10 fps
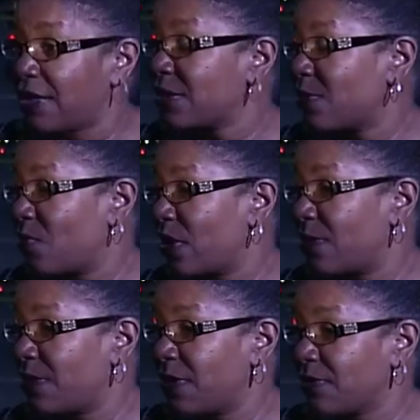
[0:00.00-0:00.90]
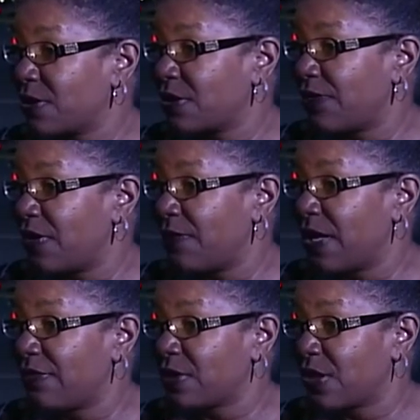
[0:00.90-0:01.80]
at this point, it appears as if he
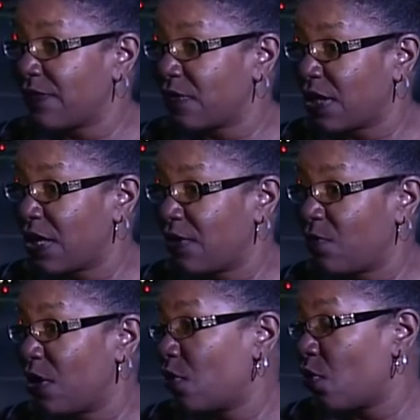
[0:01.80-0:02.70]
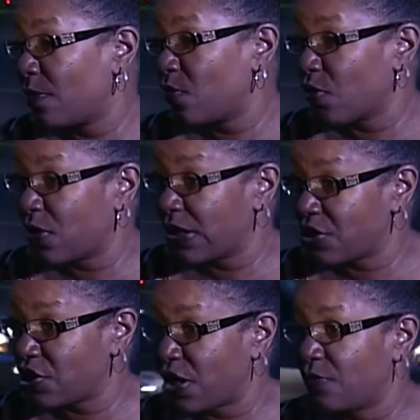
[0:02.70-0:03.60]
may have suffered uh, one or more
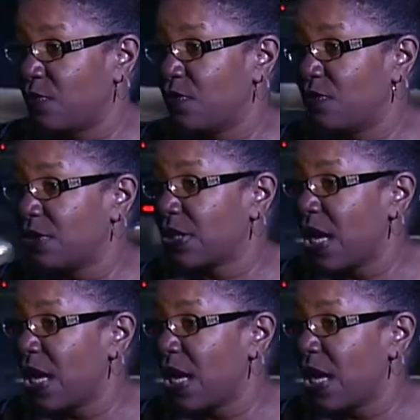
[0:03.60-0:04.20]
gunshot wounds.